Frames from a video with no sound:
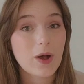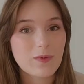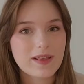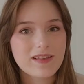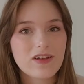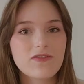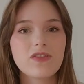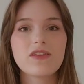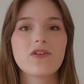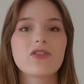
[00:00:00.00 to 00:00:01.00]
bought myself.
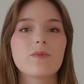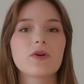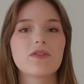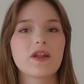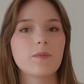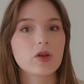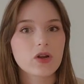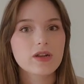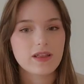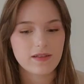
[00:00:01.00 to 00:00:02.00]
These are the books that I'm
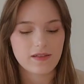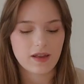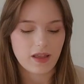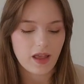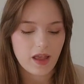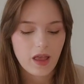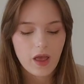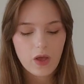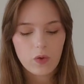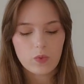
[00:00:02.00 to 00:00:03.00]
currently studying,
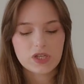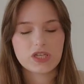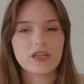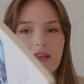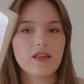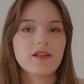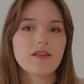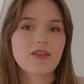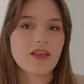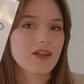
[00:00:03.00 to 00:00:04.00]
which
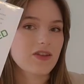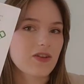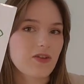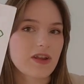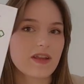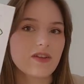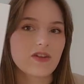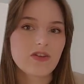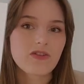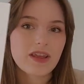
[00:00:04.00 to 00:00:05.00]
is the Integrated
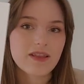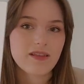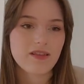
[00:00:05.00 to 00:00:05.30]
Korean